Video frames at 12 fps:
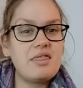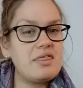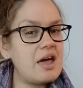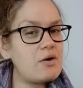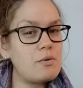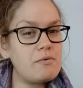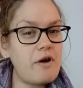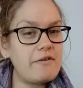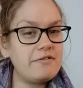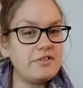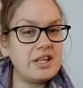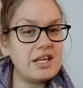They were
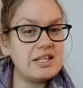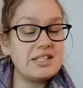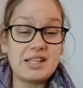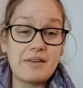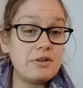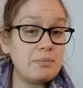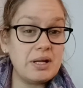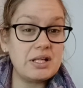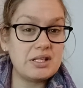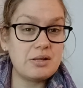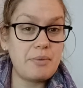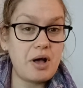roughly 7
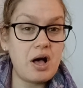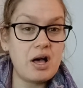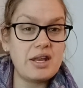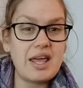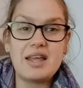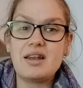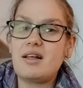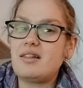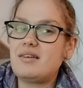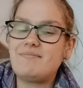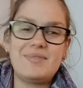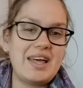minutes apart, and
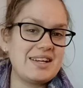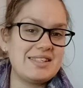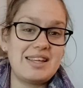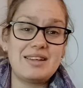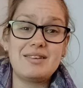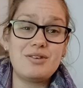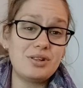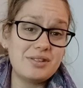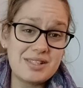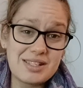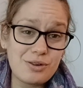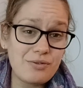like I said,
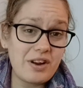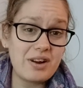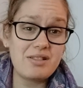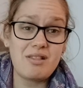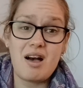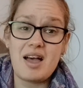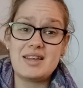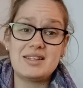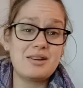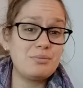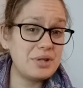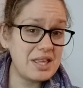still very light,
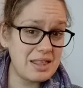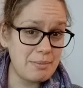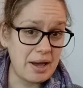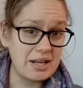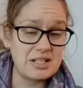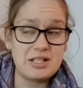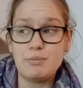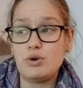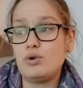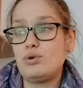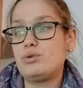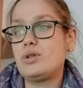completely
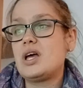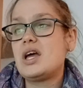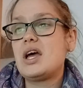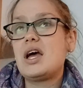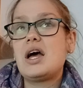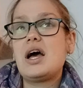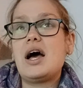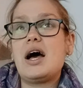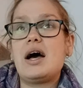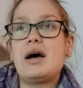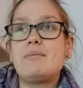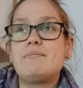manageable.
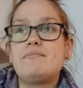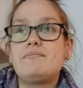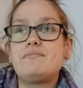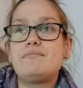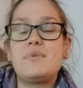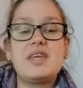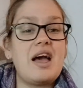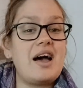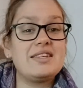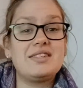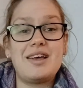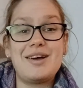But
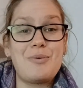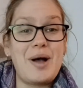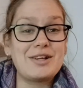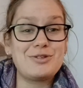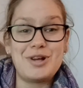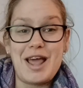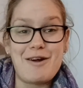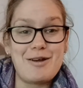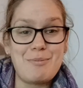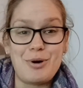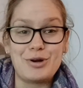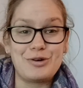yeah, I whacked on Harry
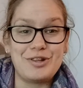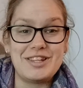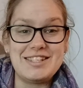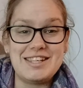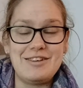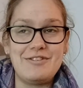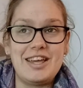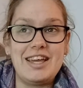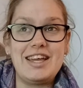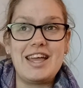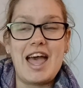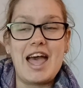Potter on the
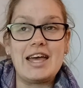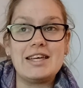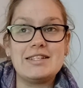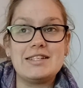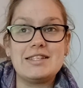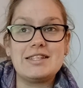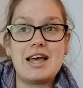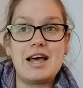TV and